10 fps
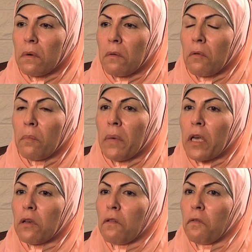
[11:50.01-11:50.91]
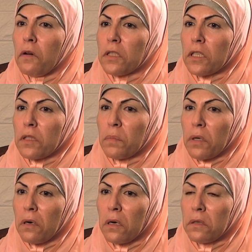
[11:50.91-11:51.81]
would make your voices
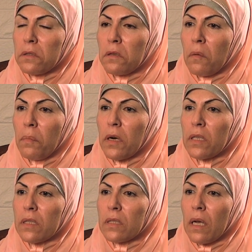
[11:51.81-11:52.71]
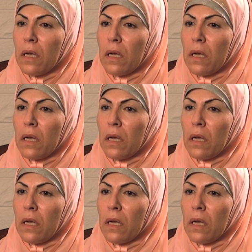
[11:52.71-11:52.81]
be heard to the point